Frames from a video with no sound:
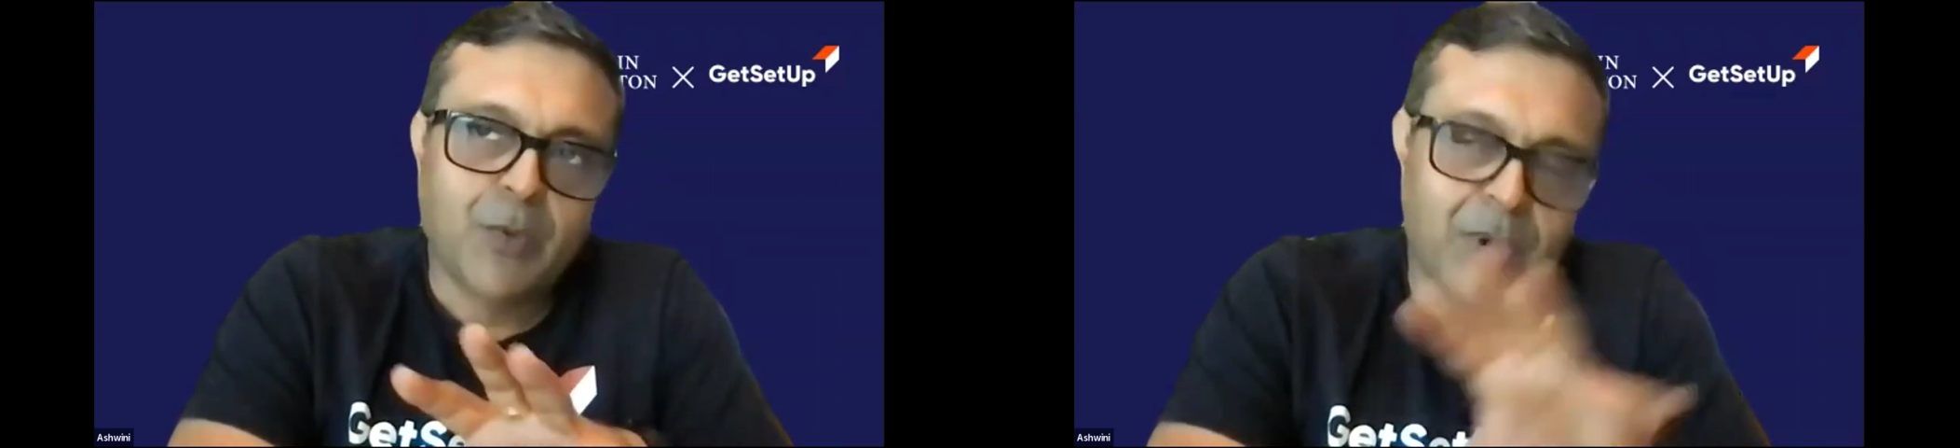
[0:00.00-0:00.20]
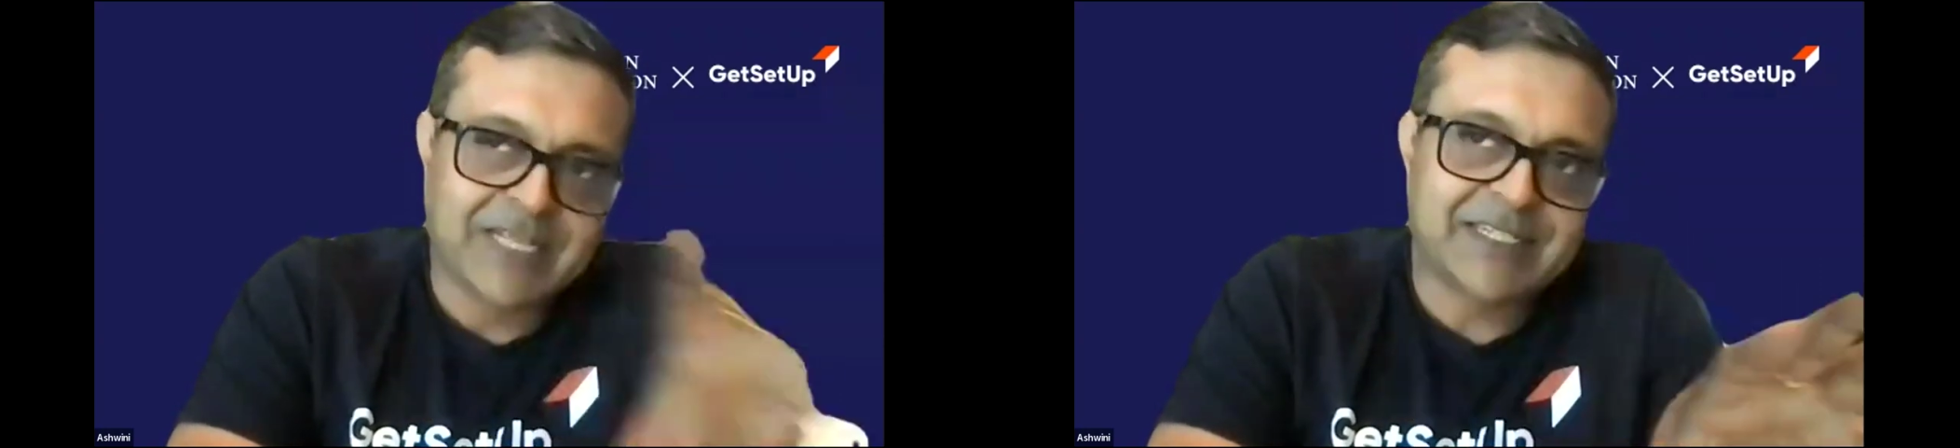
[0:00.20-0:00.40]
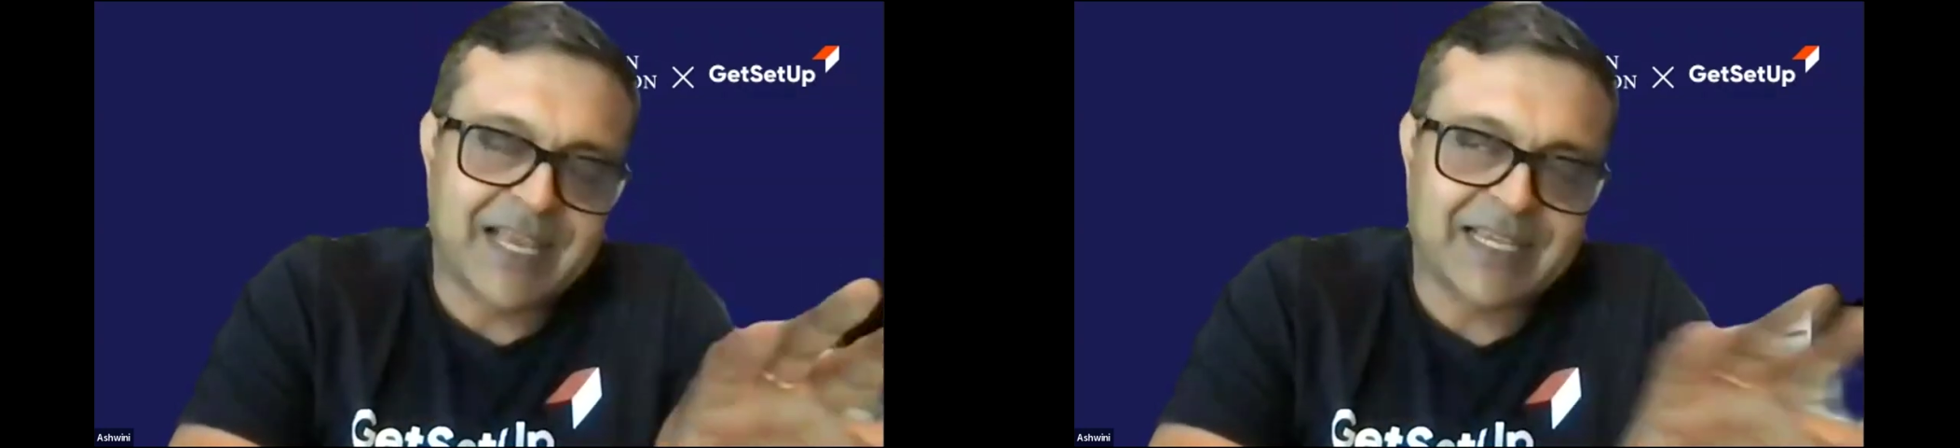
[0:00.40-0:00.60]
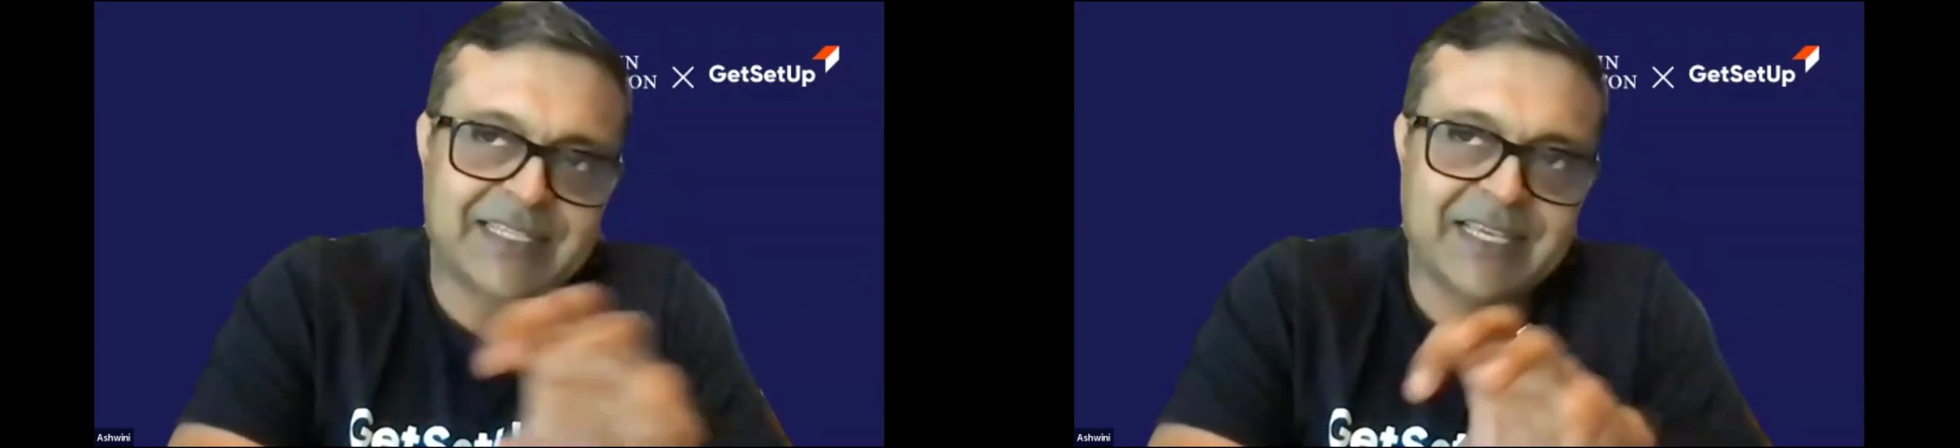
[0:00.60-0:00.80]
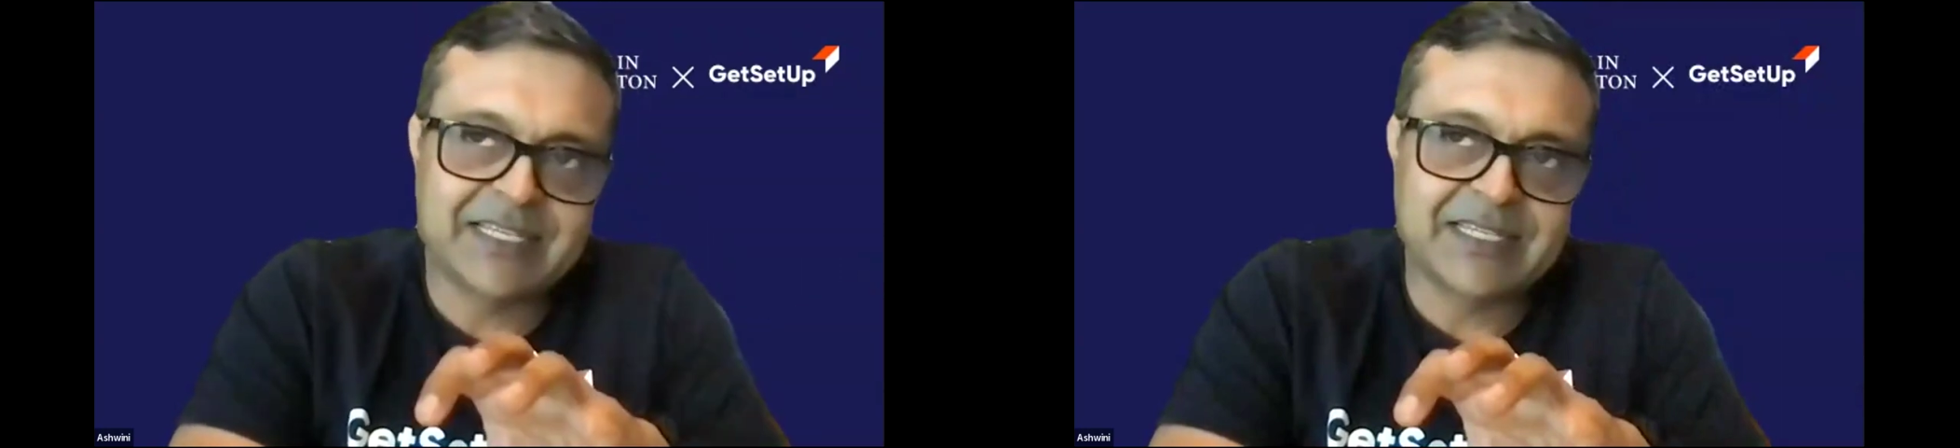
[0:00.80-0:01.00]
one is
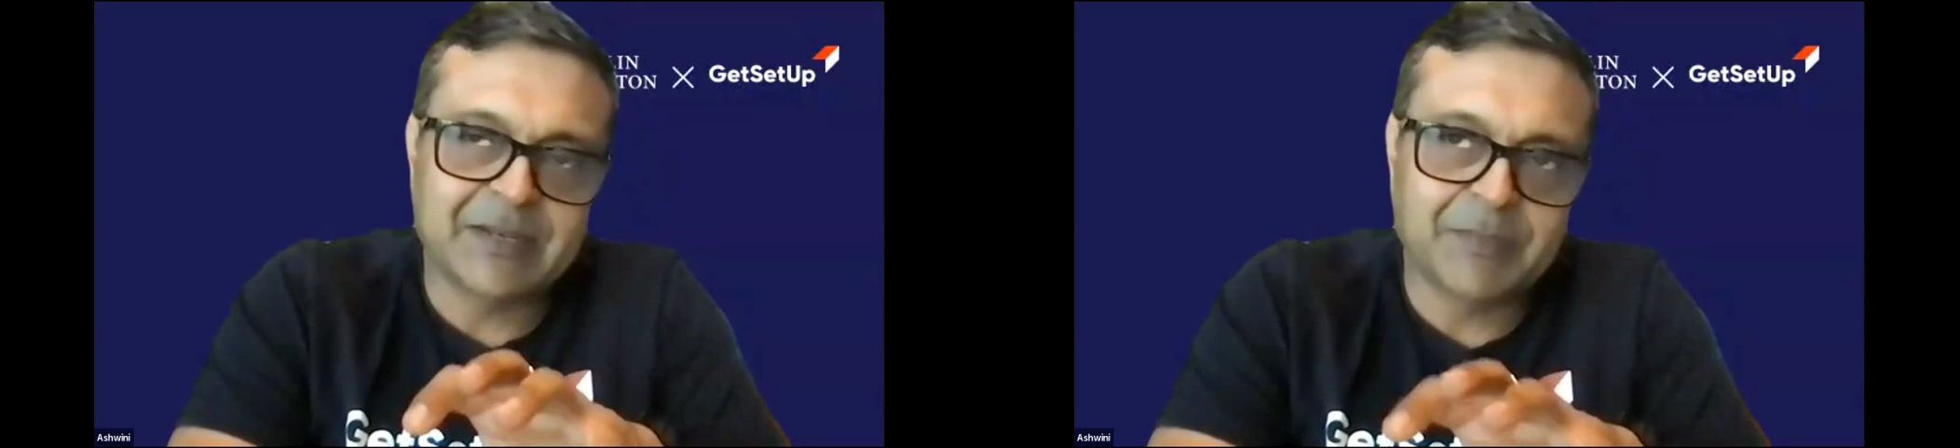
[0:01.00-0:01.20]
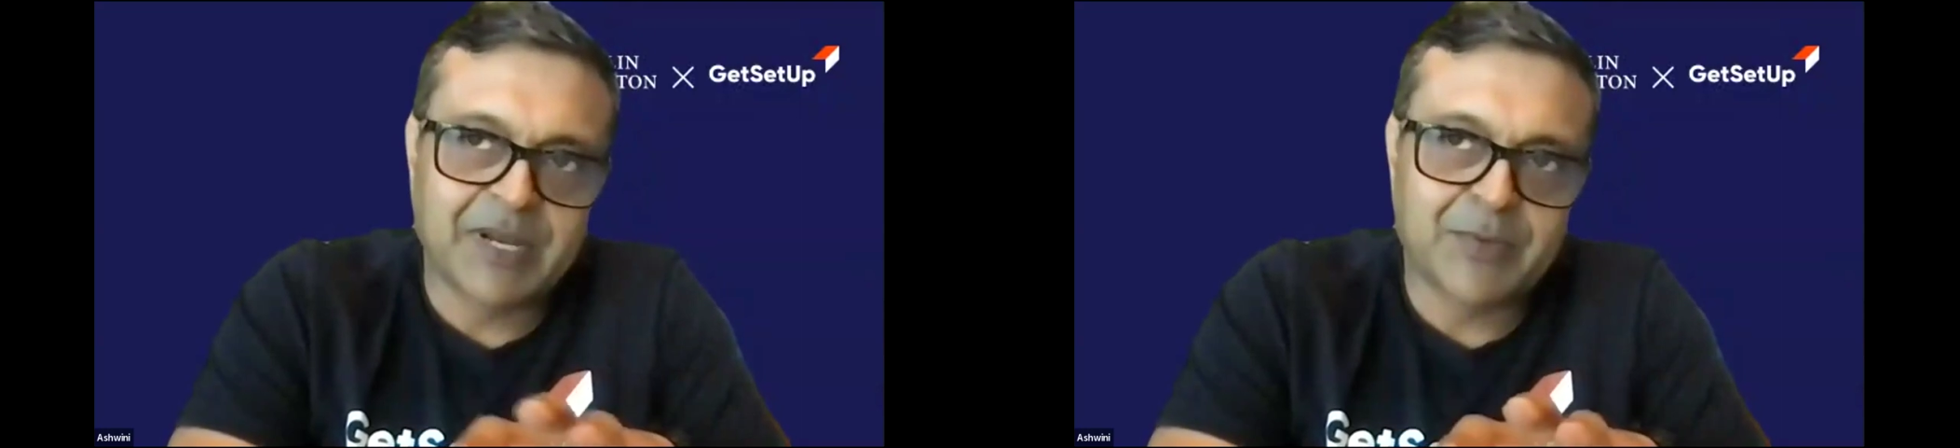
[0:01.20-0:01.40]
taxation,